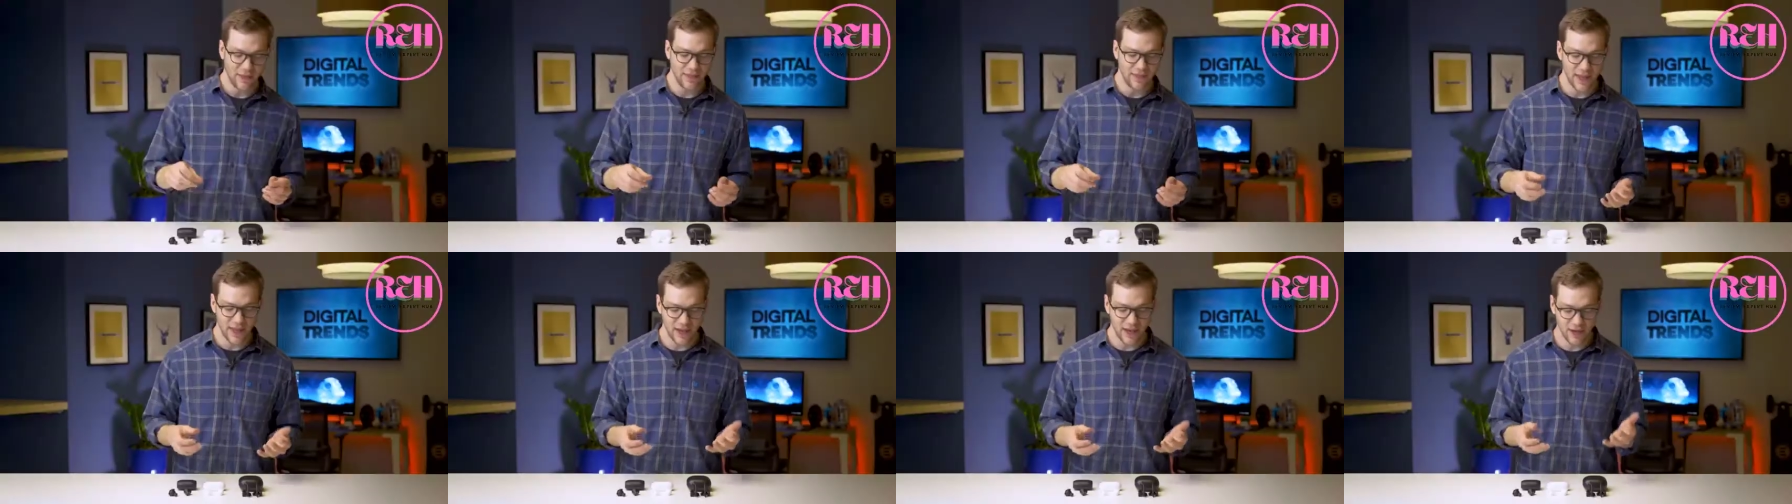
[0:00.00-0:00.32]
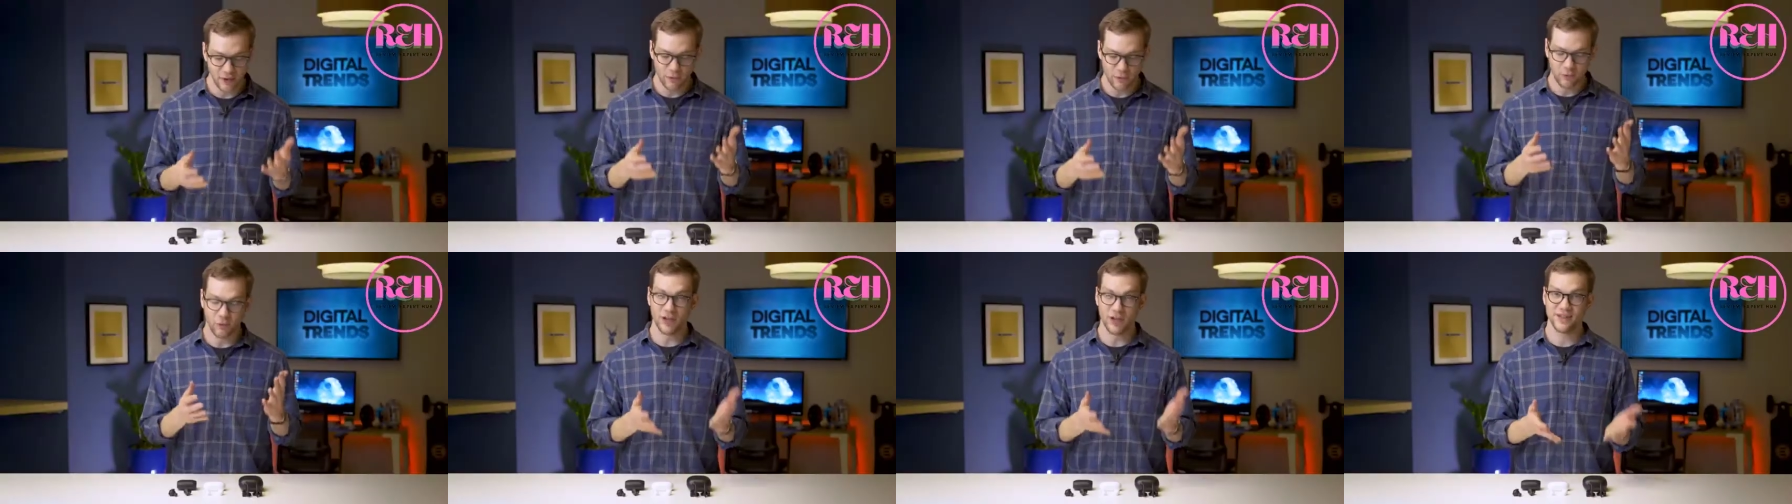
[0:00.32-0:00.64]
And
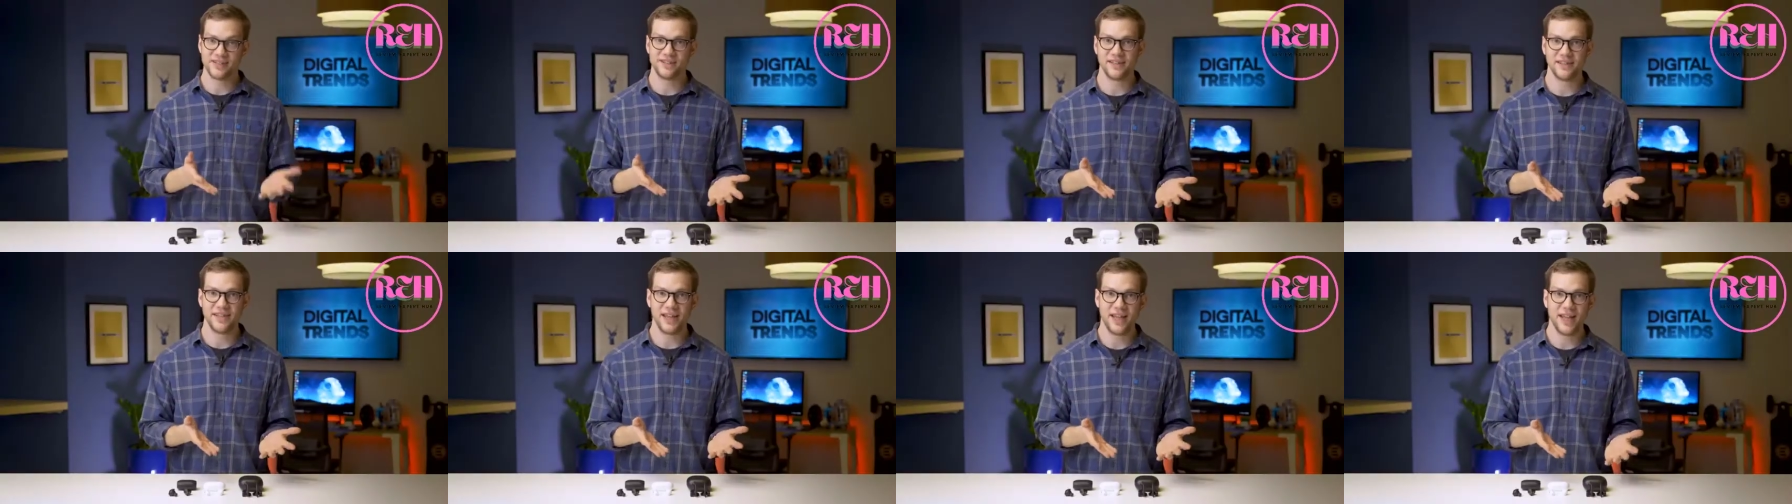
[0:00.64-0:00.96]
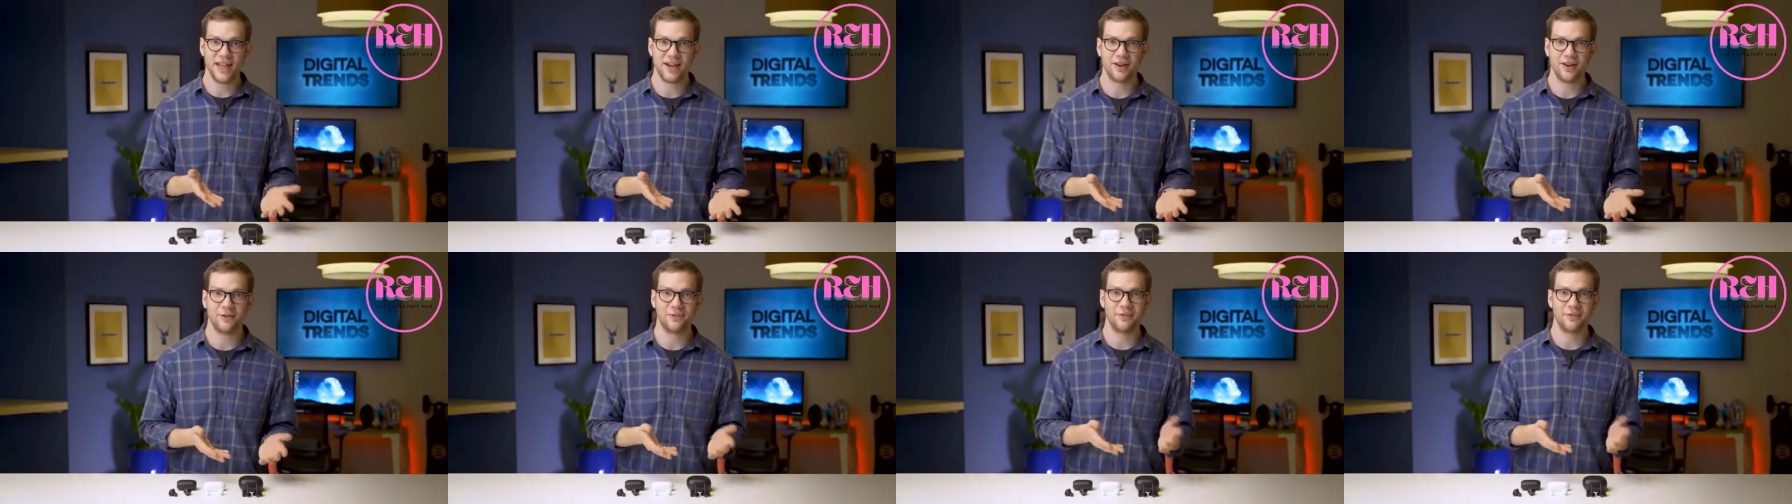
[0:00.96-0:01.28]
then, once
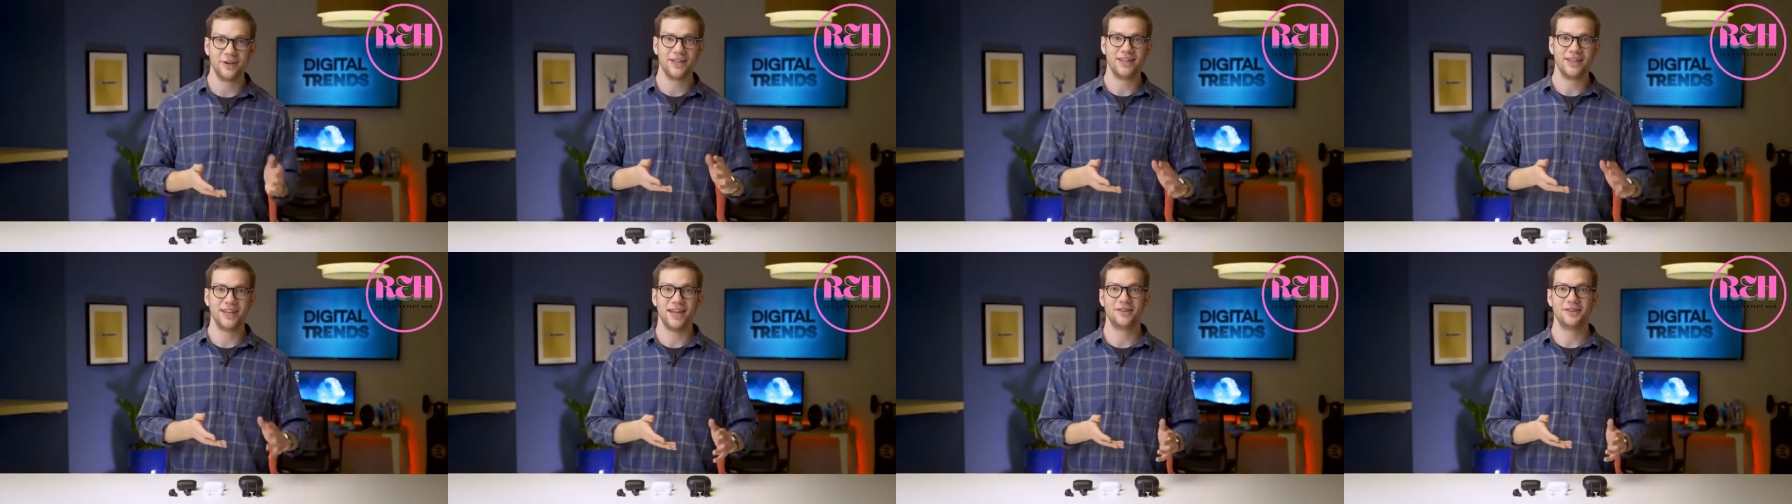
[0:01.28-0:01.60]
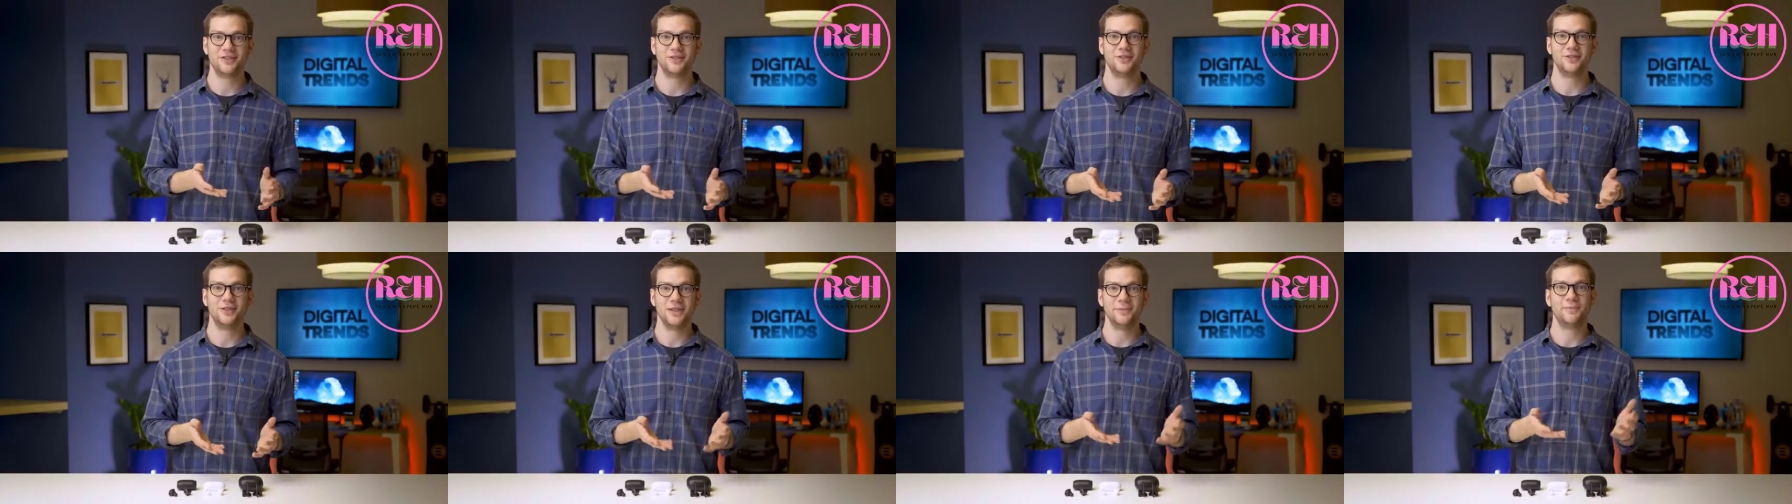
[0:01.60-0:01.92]
again, we
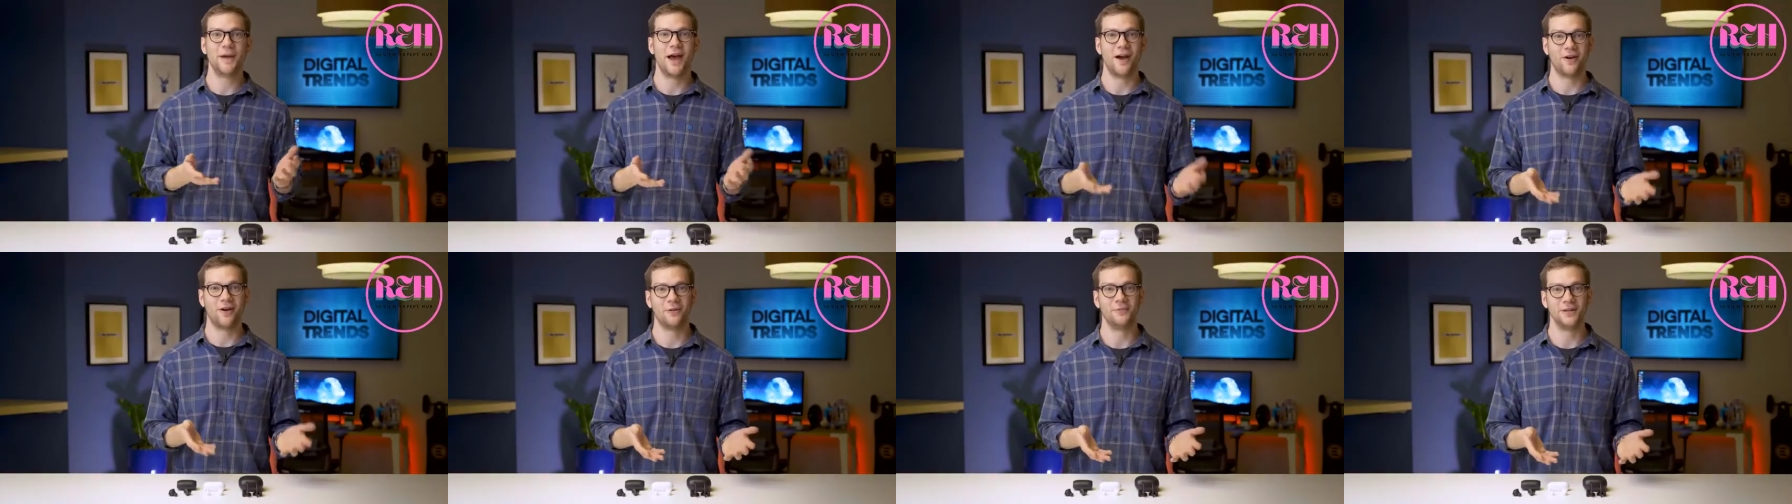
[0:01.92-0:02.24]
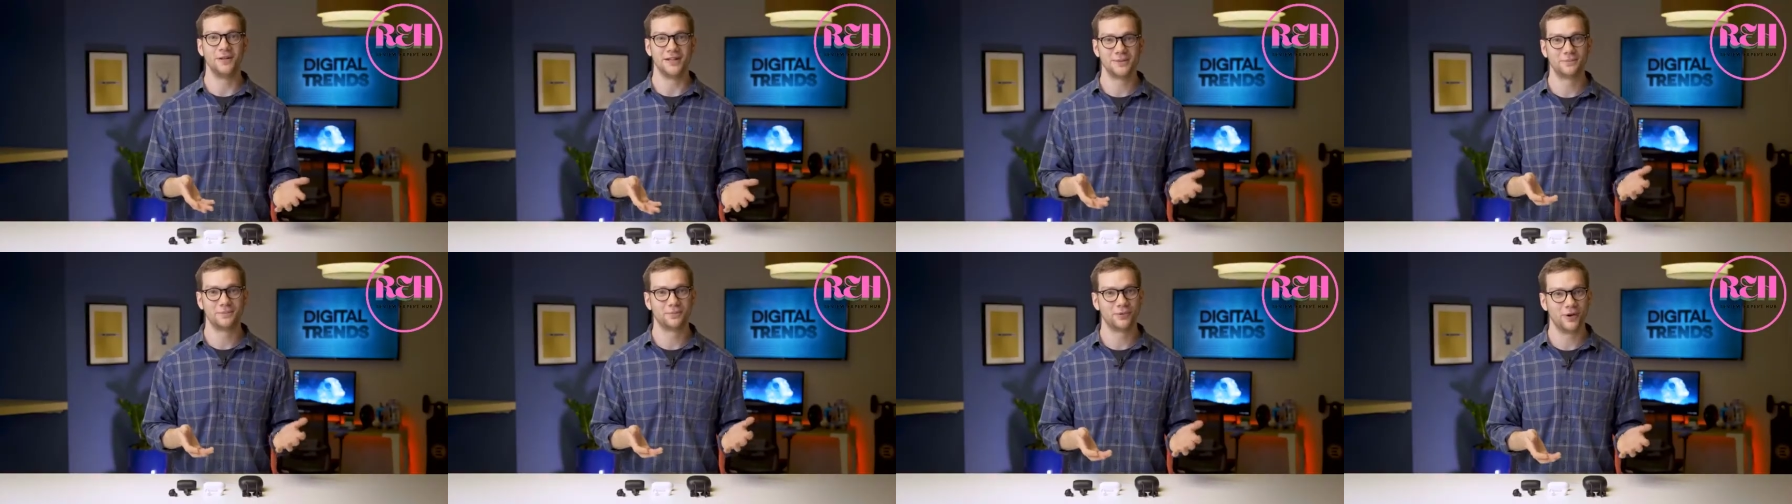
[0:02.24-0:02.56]
get to the Powerbeats